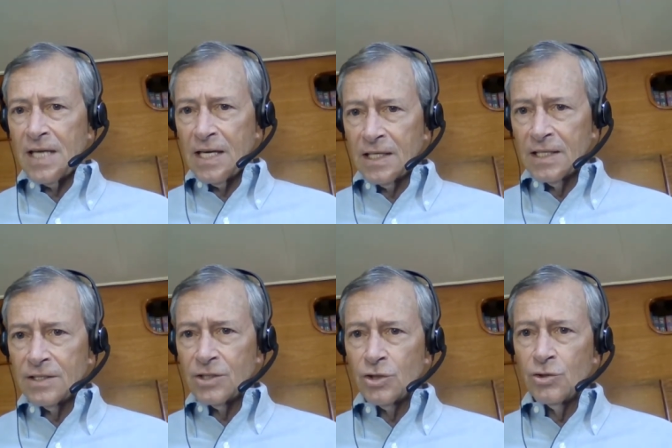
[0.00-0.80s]
take it
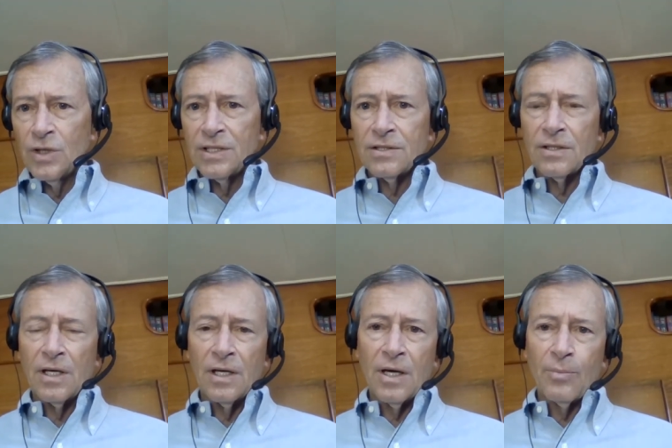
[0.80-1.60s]
to its
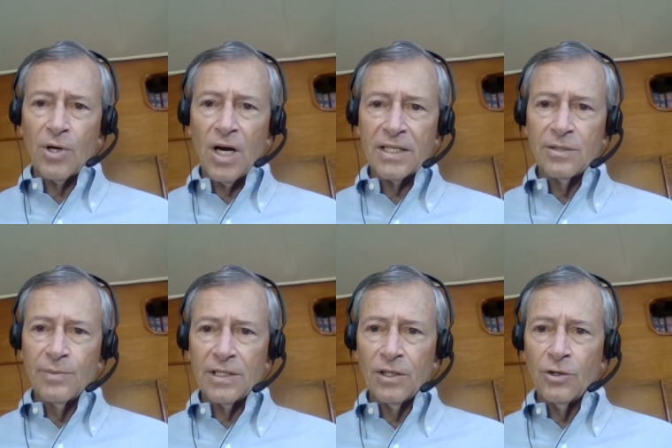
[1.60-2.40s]

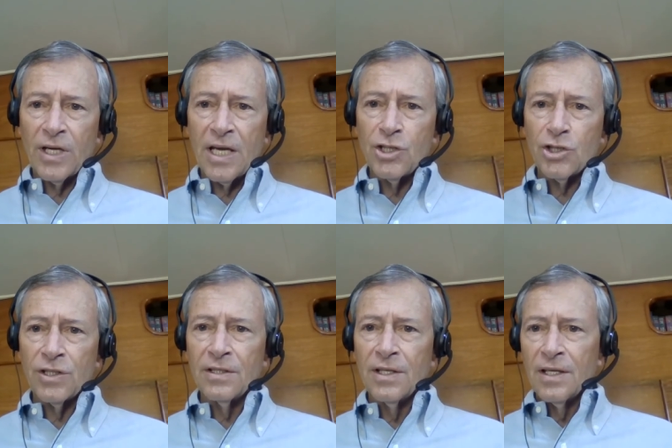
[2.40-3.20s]
approximate
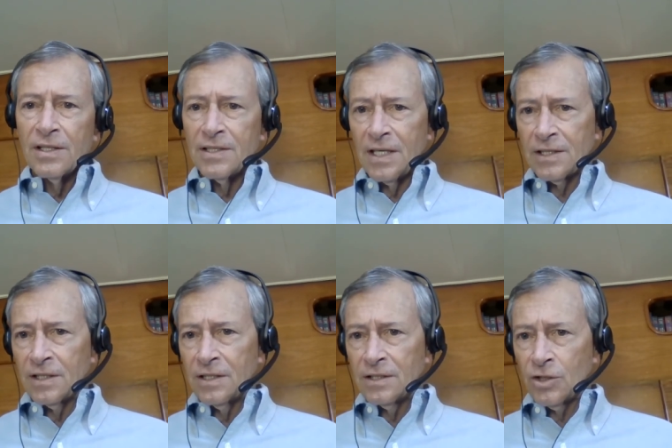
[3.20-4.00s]
location to get
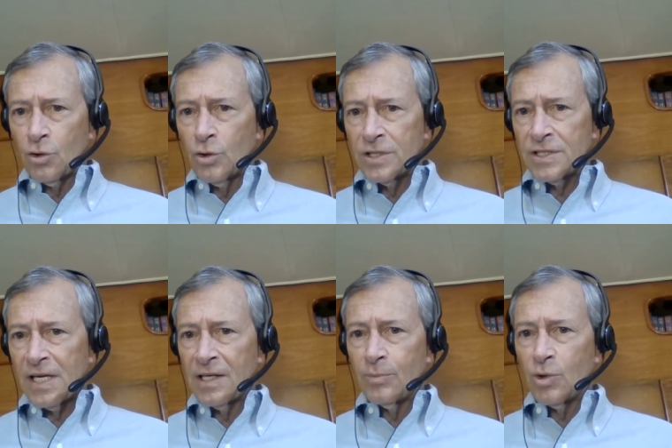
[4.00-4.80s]
the course
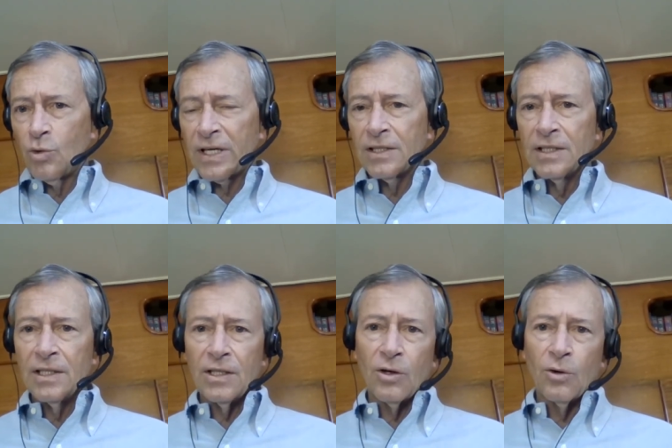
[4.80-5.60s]
set up
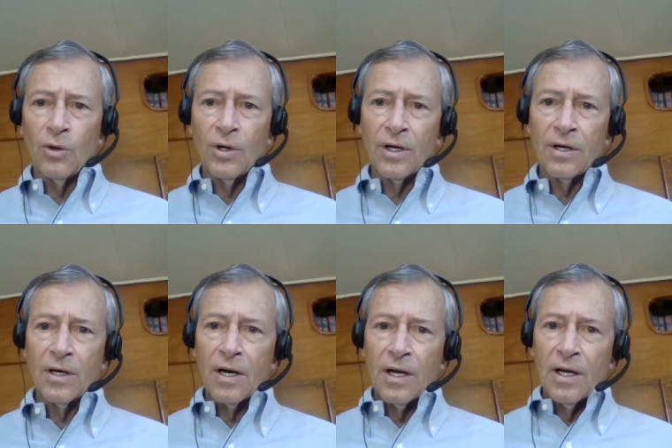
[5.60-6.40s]
quickly, or
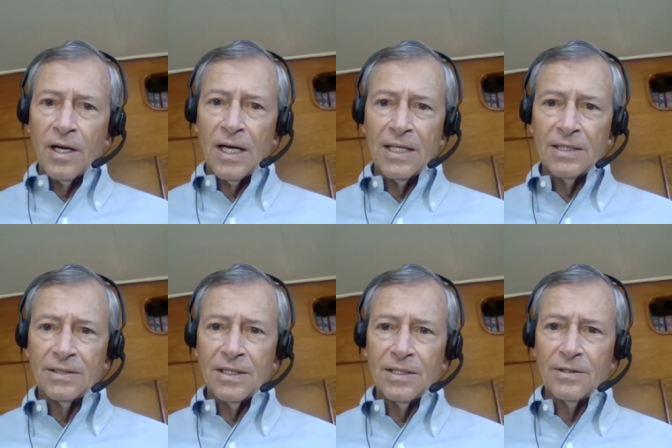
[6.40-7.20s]

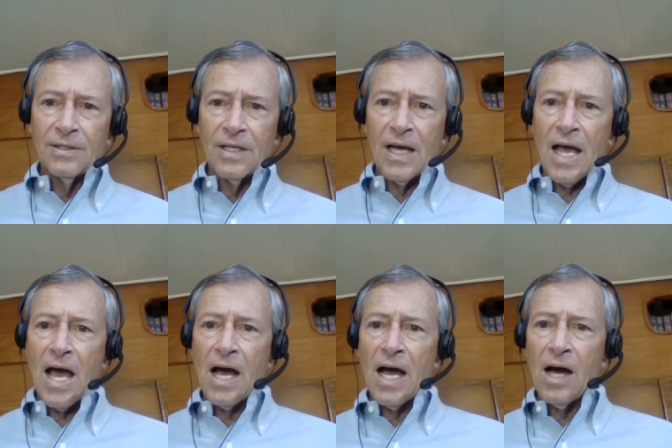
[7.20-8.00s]
uh,
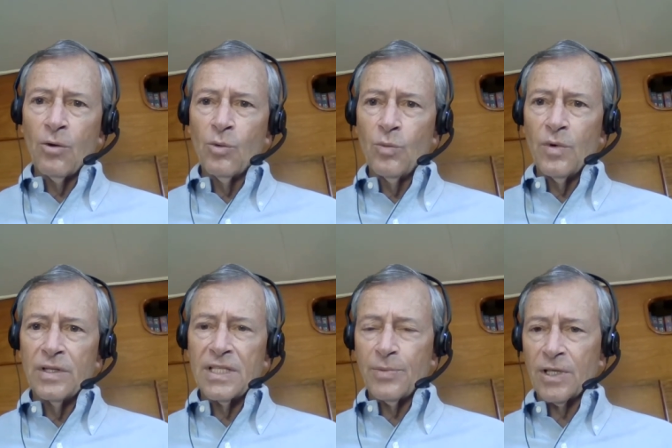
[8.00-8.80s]
how
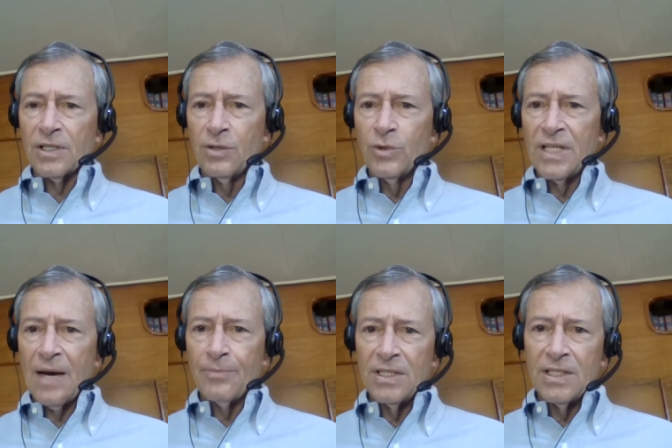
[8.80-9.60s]
typically would
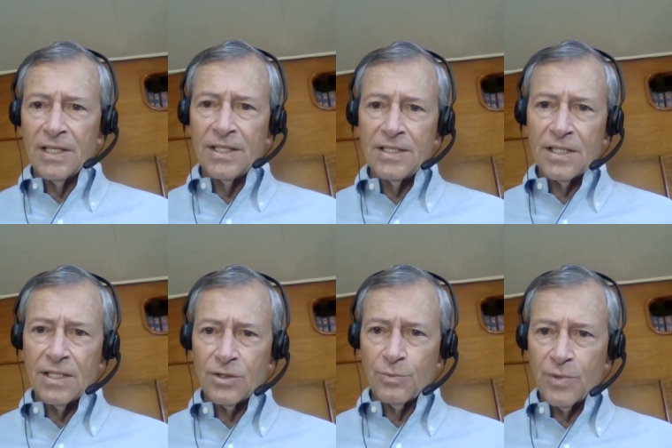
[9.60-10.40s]
that be done? These
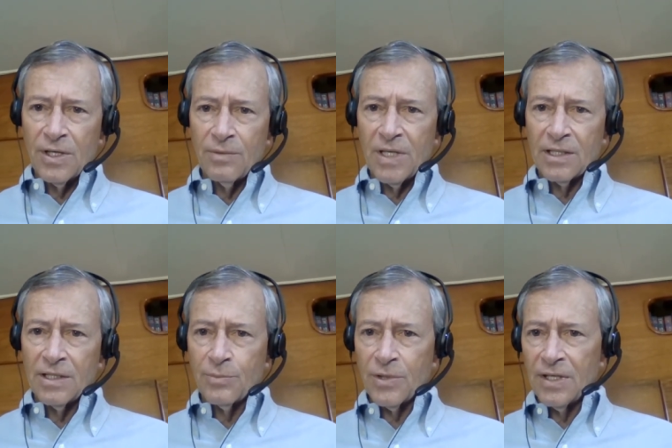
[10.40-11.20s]
things are pretty
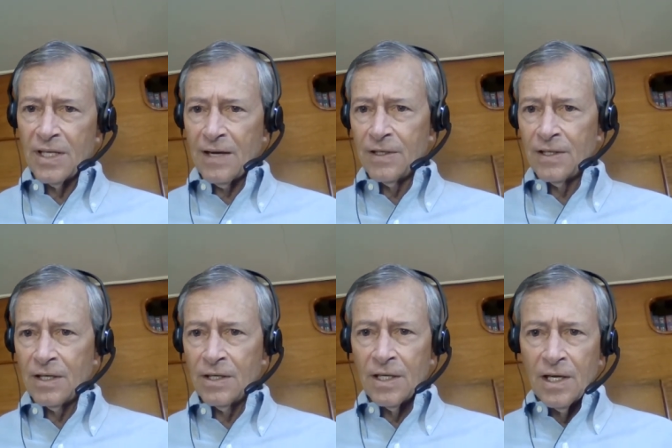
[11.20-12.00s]
big; they're pretty heavy.
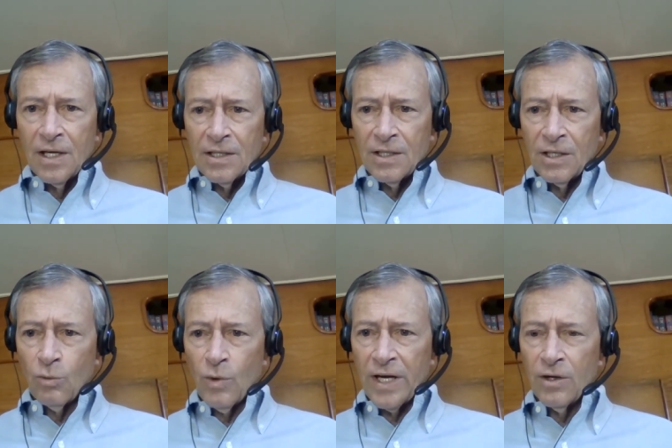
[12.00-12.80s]
They,
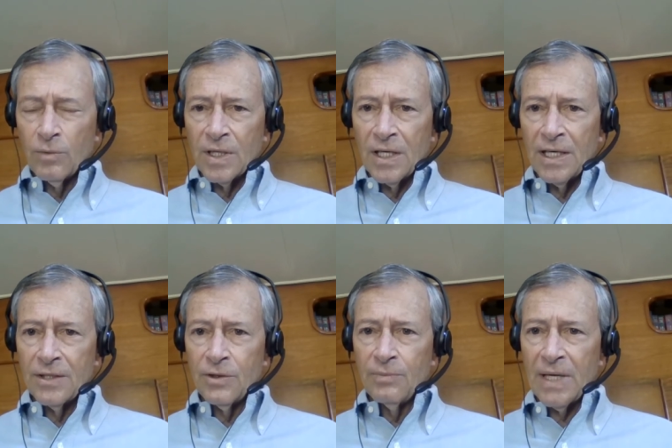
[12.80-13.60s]
weigh over
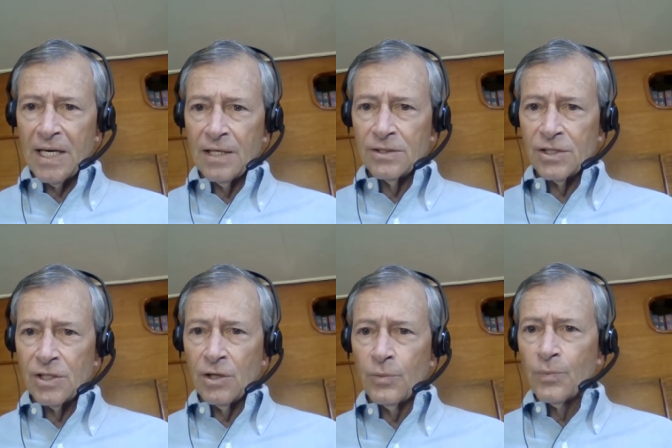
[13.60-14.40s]
100 pounds.
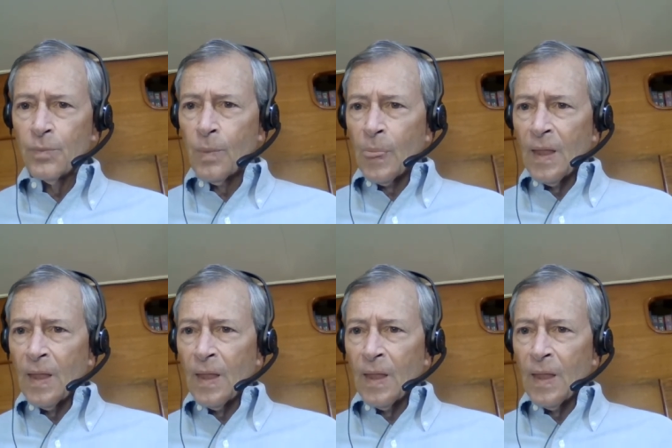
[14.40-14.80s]
So,